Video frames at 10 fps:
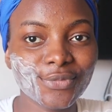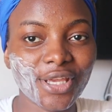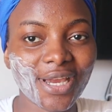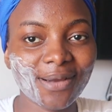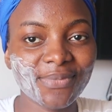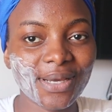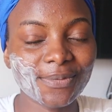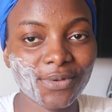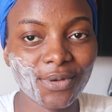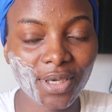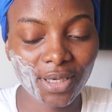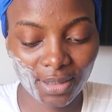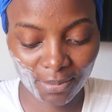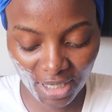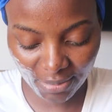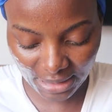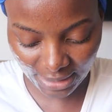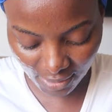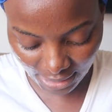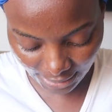Now you calm down. Okay, I'm calming down